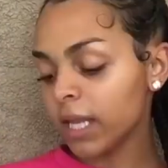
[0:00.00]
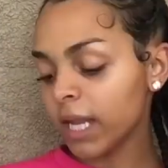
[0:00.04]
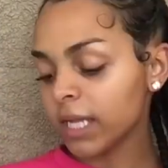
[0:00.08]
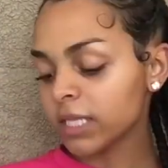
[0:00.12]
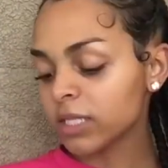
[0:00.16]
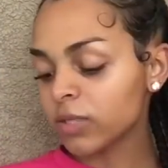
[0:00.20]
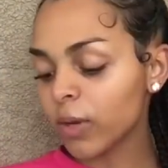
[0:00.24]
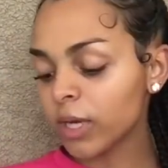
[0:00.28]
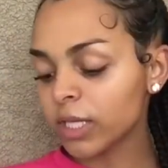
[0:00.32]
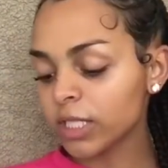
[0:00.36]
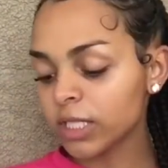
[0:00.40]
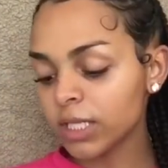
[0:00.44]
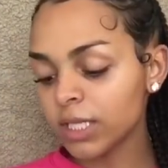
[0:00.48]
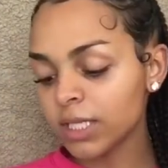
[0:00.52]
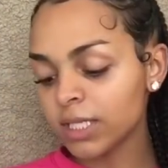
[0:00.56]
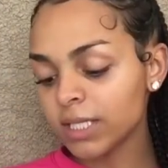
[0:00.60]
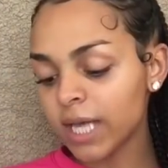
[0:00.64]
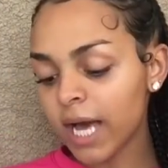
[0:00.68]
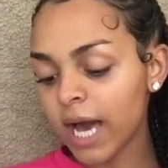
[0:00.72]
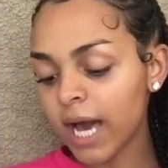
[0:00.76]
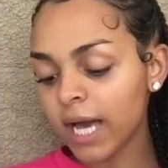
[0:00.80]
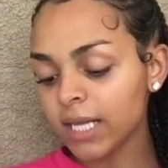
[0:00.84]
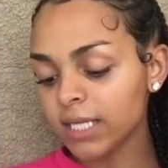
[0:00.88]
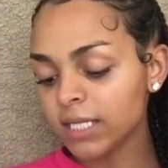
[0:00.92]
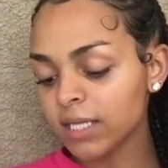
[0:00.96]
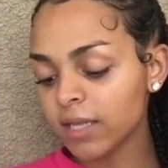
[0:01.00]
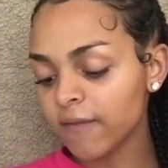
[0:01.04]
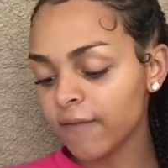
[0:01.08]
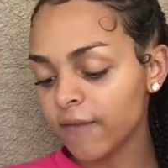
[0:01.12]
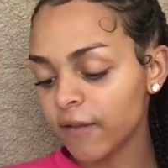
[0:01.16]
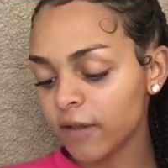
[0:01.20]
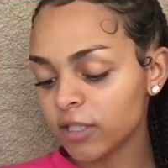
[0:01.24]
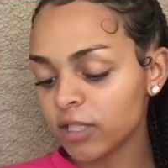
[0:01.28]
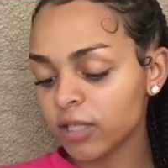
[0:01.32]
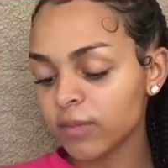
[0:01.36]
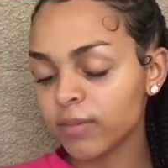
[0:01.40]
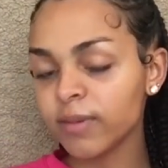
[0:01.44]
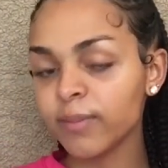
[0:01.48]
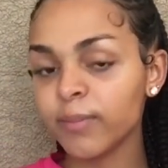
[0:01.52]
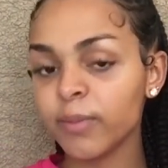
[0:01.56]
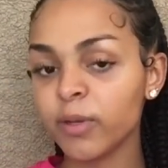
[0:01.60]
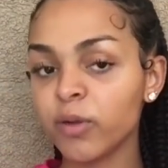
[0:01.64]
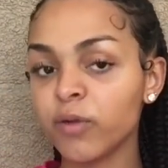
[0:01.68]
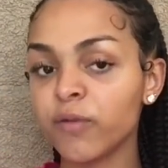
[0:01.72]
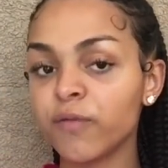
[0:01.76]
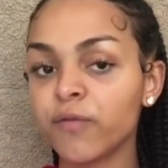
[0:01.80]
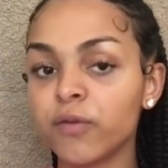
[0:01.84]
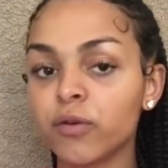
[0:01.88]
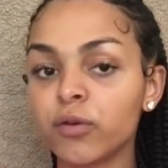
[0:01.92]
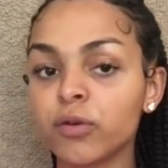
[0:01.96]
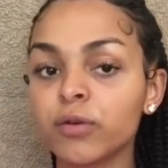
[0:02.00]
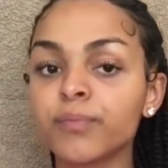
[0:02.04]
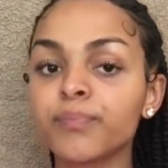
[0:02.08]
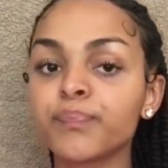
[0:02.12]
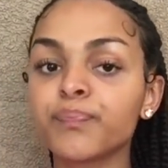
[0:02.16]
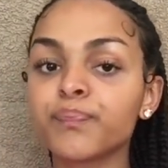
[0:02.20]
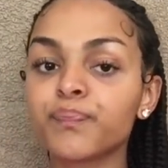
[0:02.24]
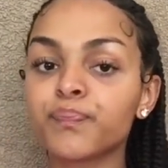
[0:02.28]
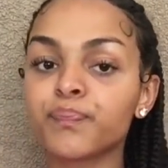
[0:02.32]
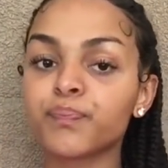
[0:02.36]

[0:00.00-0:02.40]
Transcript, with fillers: The next question is, how does it feel to be beautiful?